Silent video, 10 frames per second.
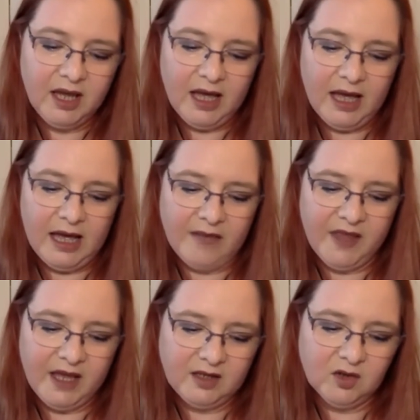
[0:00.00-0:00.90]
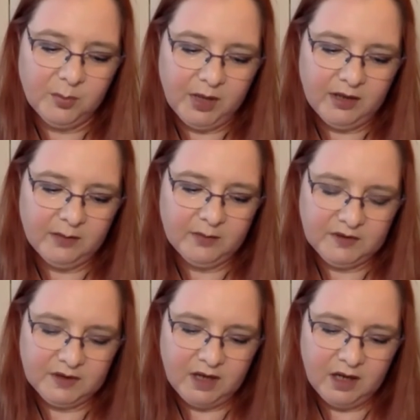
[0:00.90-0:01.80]
and then you apply your
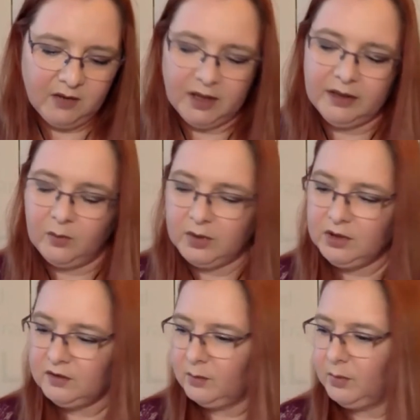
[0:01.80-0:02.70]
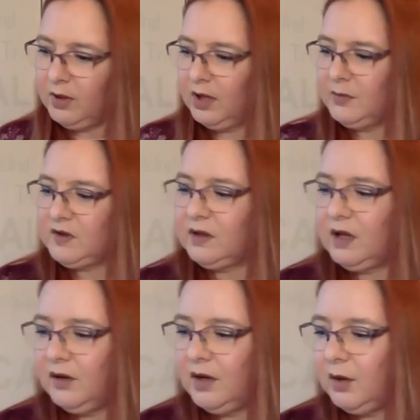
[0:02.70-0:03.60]
mascara. Now, when you apply
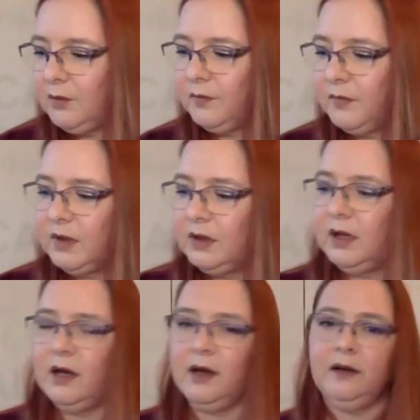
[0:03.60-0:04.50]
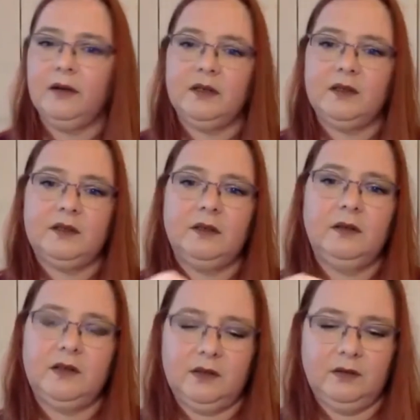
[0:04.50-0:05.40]
mascara, I'll show you
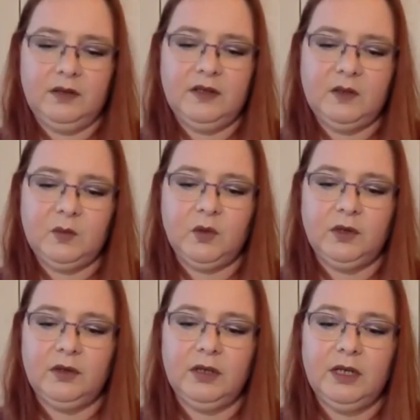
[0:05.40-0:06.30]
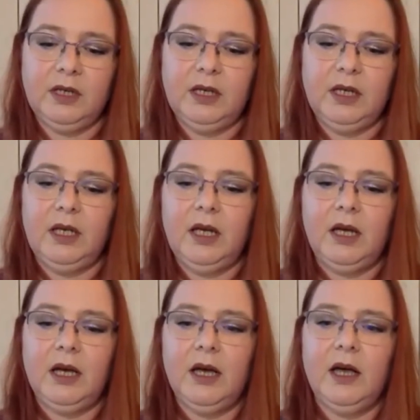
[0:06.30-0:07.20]
this on this one.
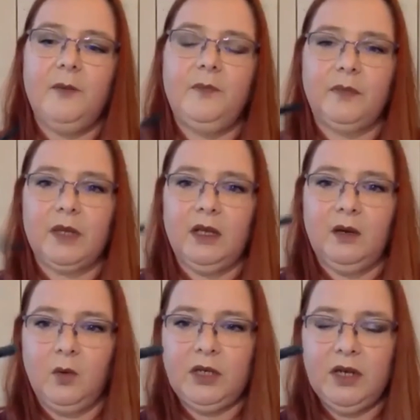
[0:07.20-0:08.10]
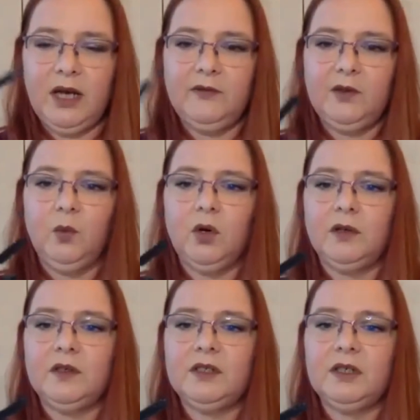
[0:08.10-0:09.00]
When you have the
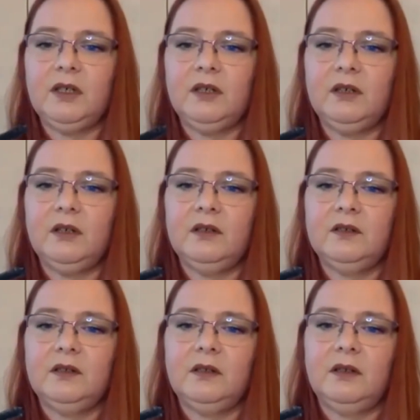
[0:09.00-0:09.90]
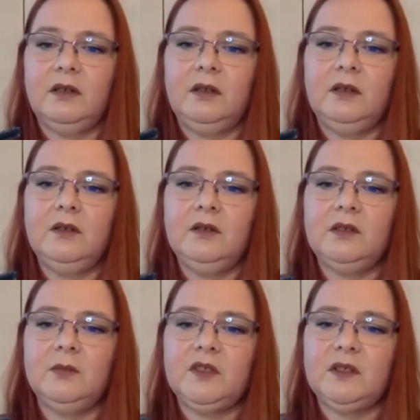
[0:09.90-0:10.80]
wand, use
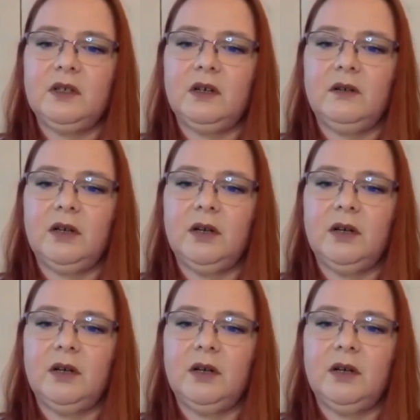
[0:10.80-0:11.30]
the mascara